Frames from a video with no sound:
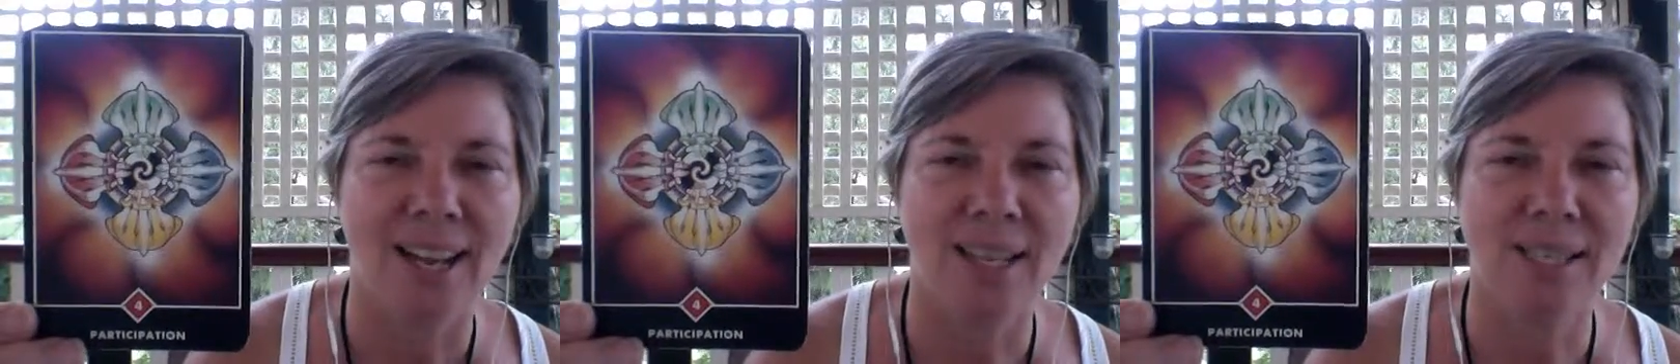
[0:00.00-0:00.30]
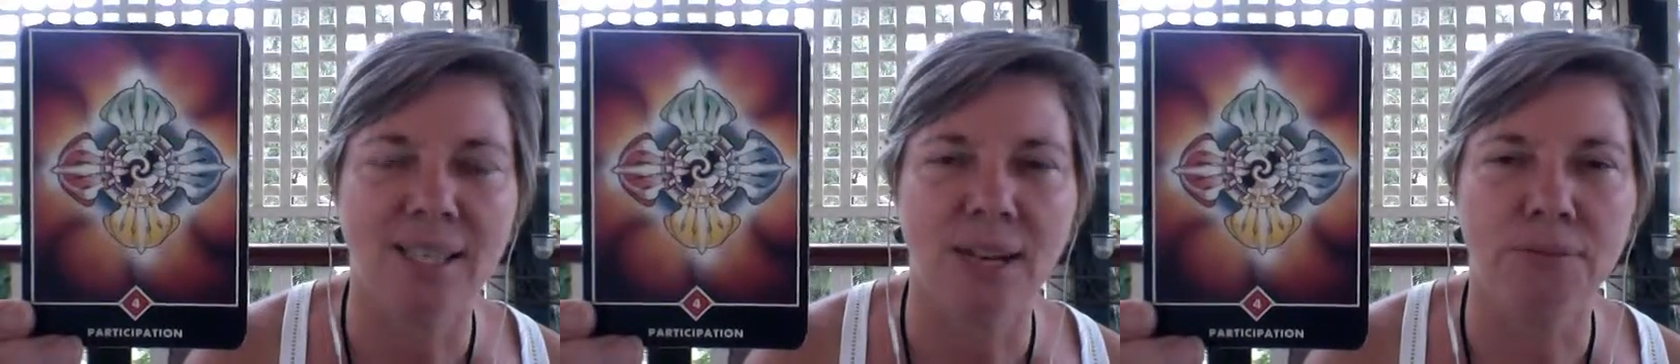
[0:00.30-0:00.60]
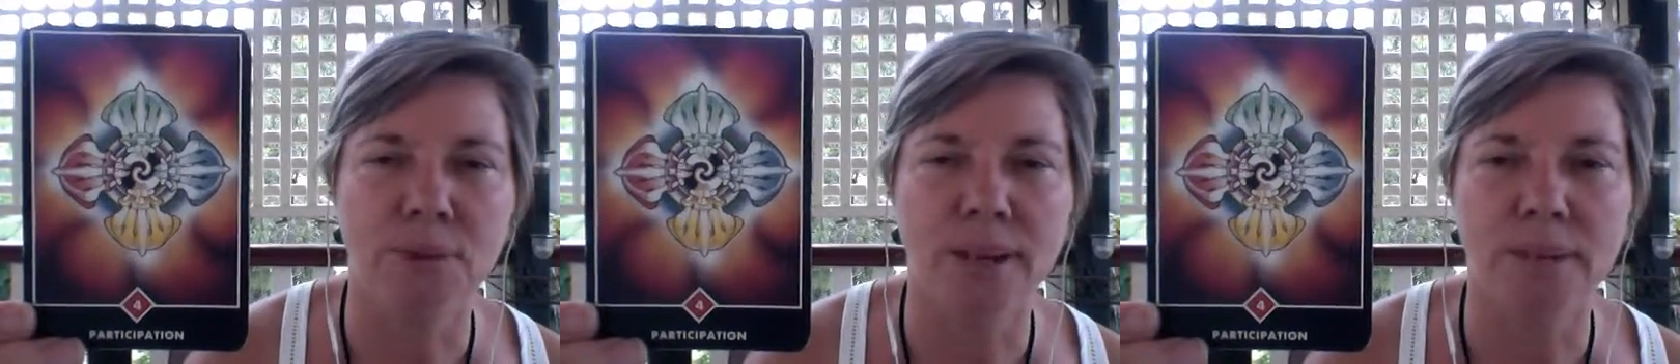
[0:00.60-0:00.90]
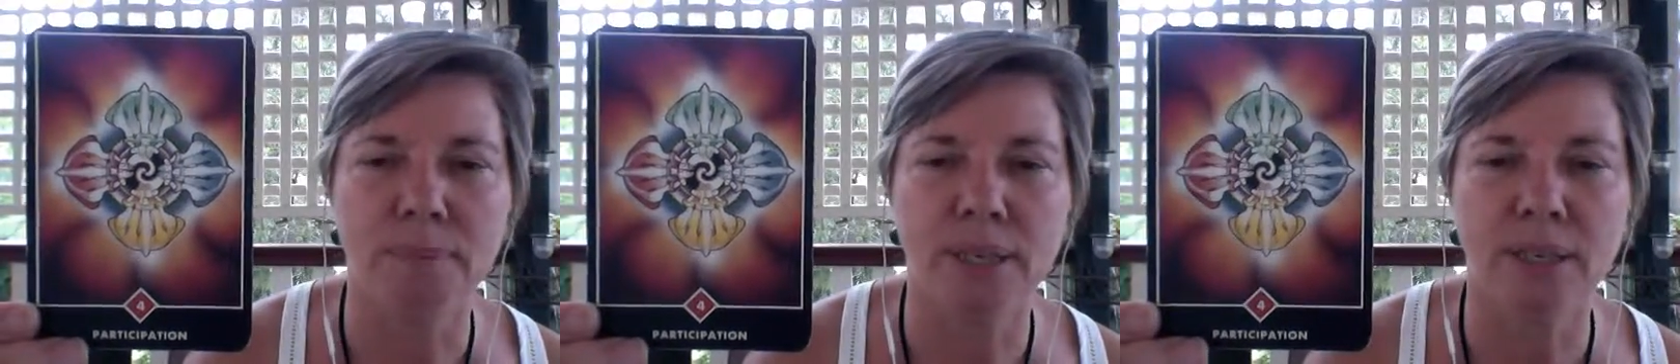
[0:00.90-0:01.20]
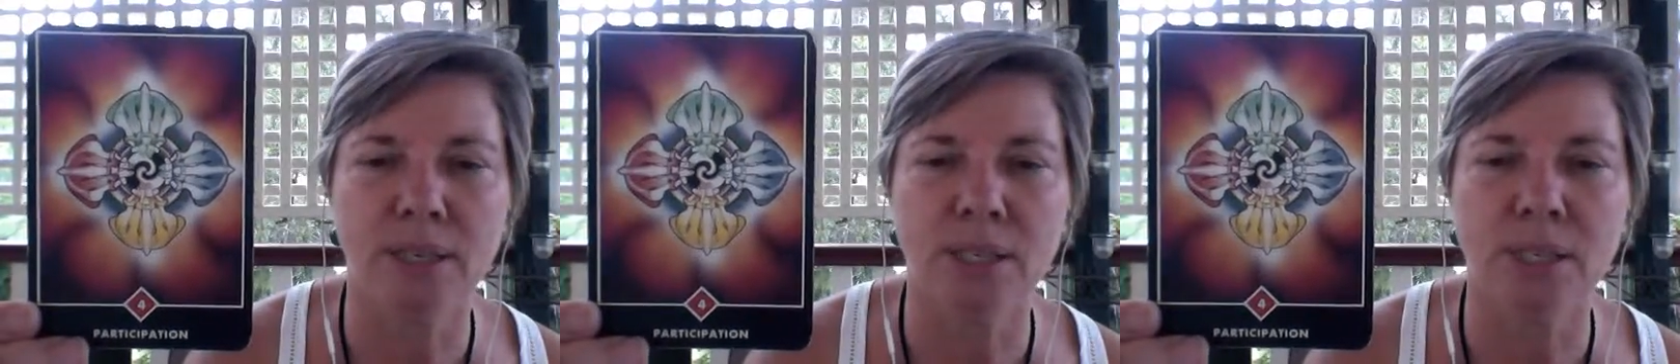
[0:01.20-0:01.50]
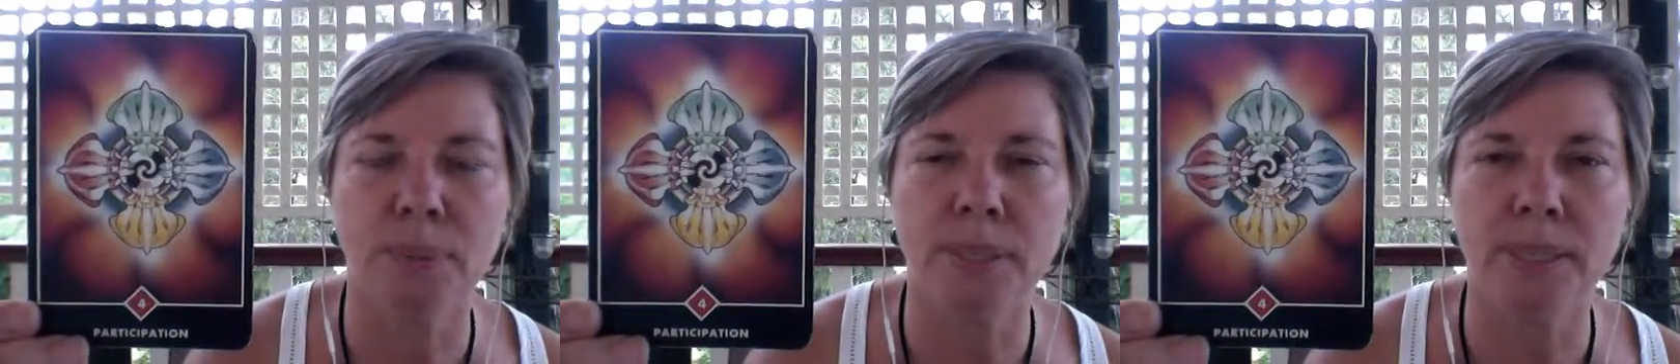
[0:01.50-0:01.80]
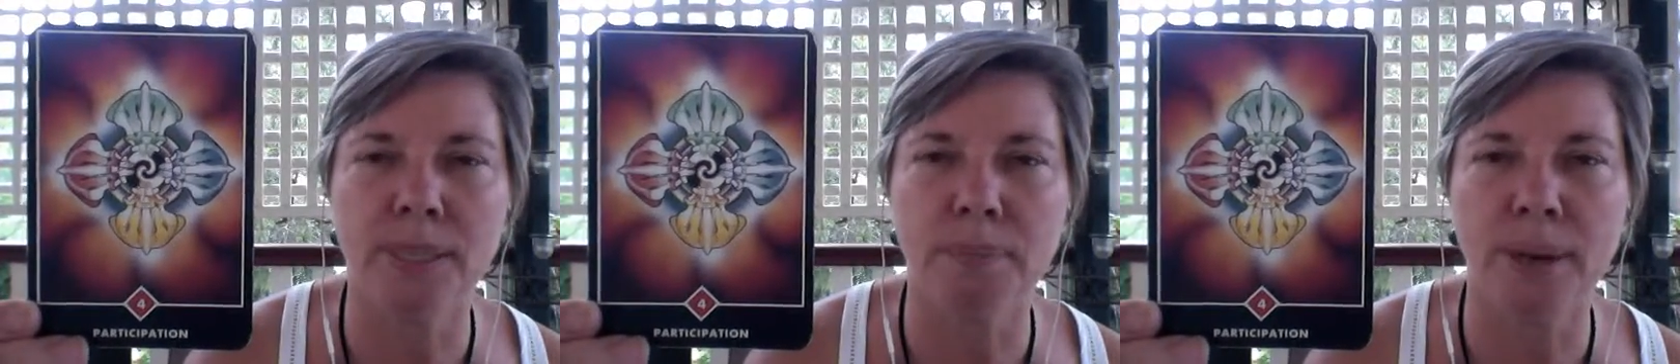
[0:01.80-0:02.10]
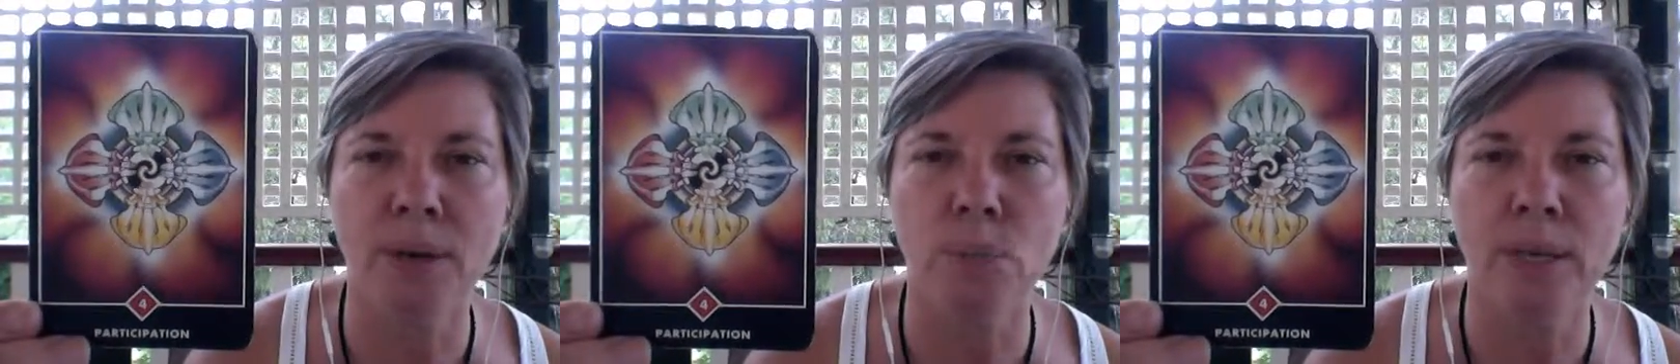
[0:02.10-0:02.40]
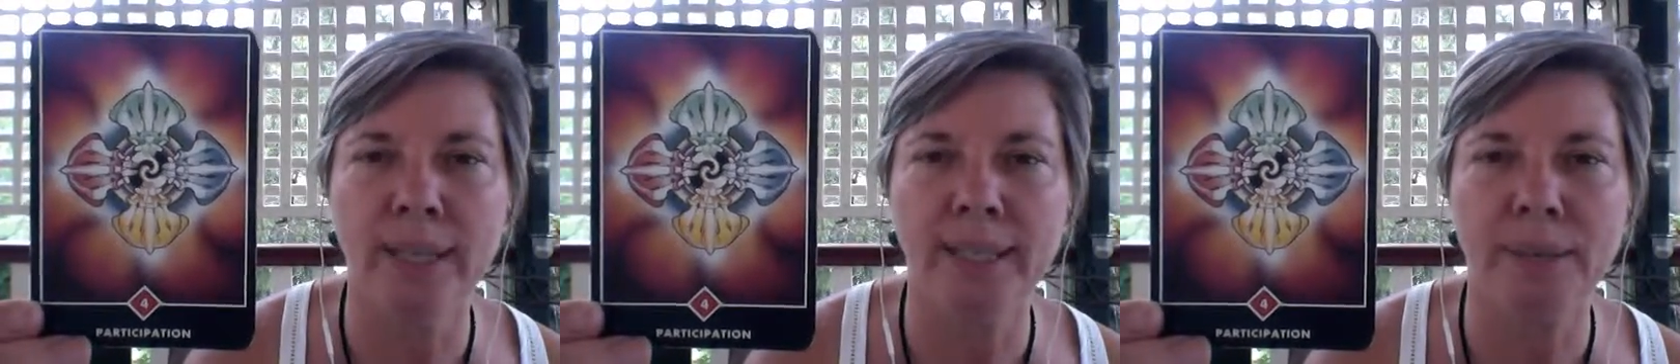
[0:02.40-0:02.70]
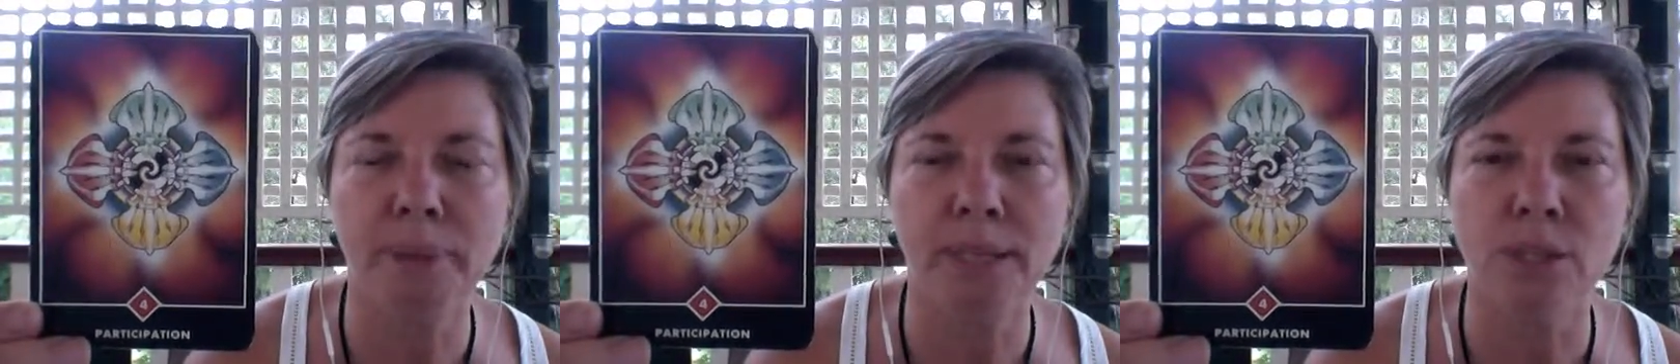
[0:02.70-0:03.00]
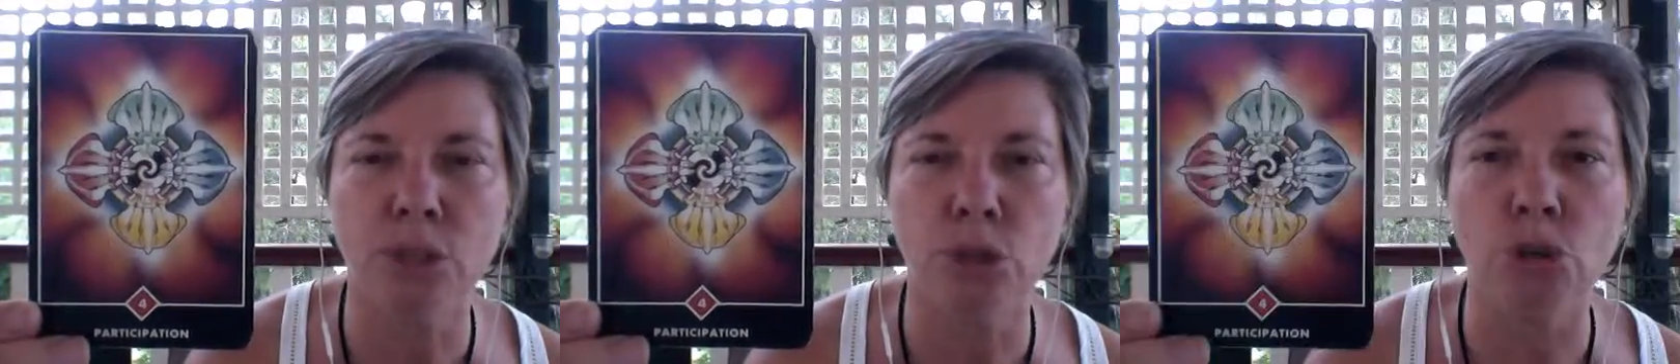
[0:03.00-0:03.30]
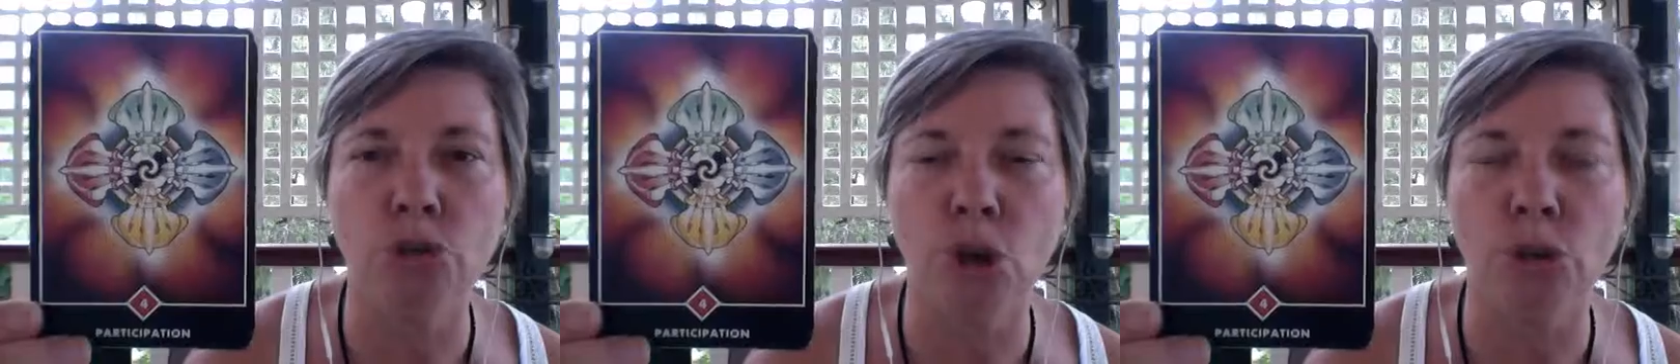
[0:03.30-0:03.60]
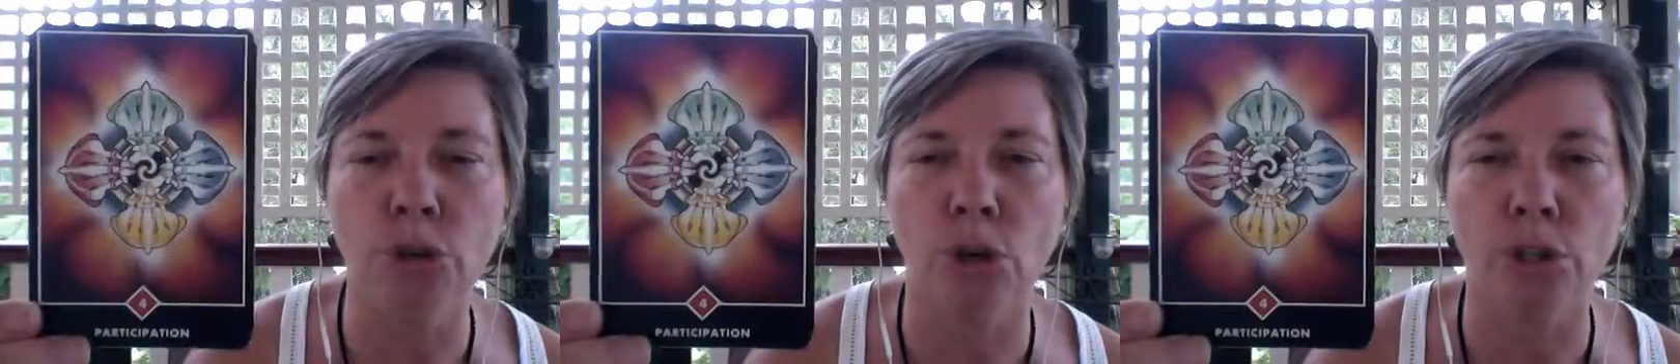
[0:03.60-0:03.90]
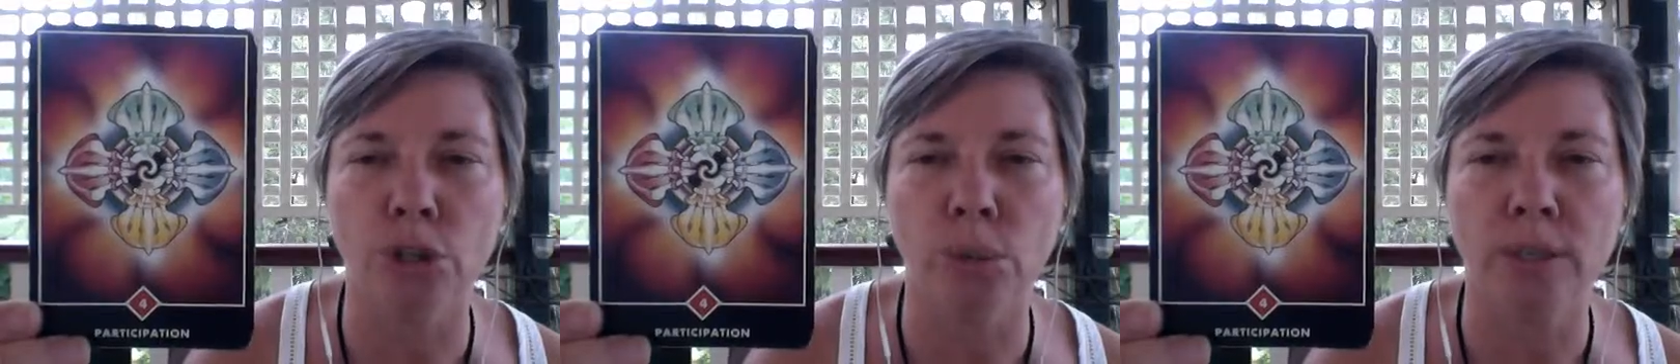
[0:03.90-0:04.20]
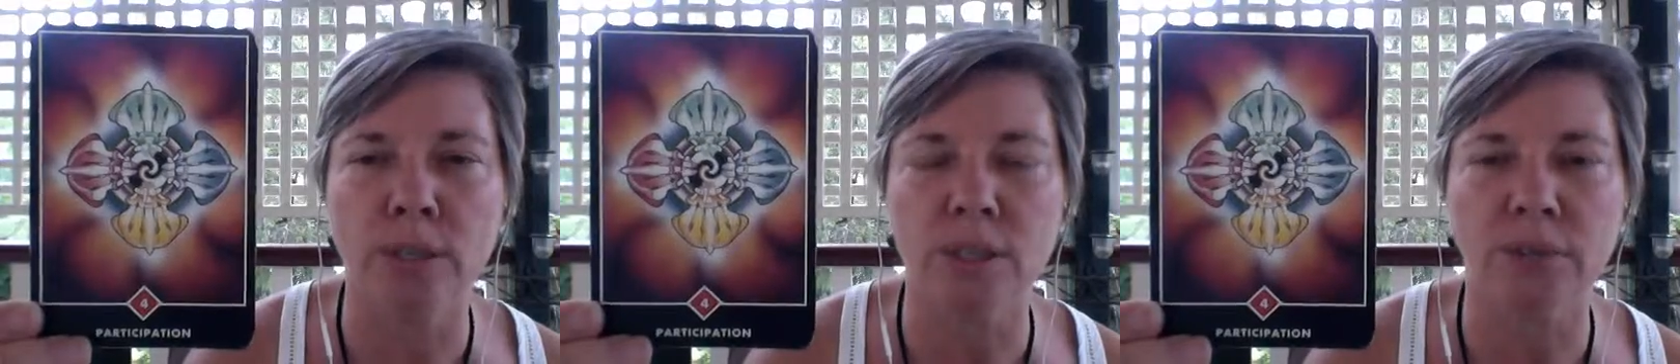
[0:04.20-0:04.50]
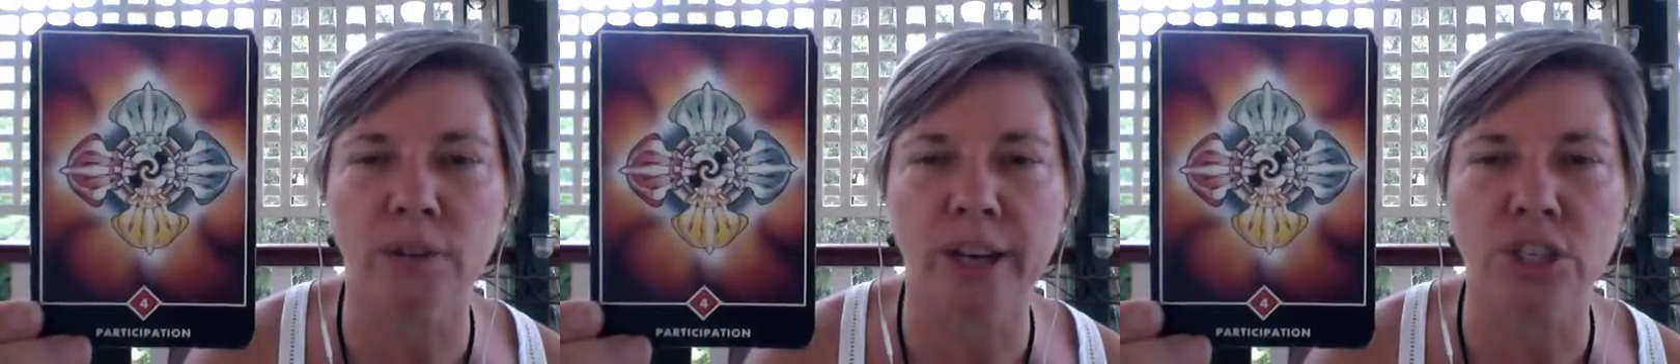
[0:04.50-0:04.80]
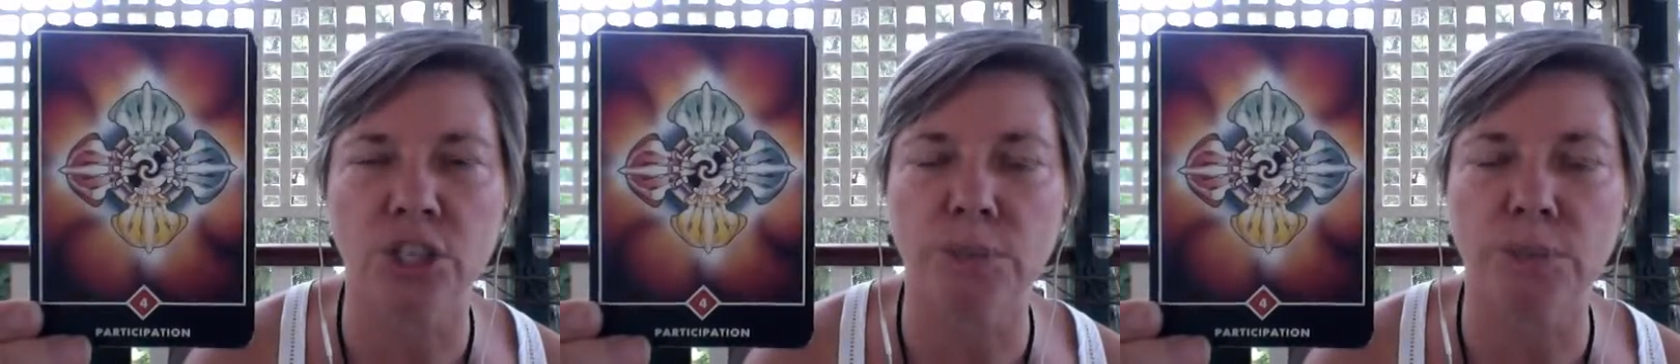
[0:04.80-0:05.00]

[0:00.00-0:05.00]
That's a tough one, because to participate willingly means that you know the consequences of your actions,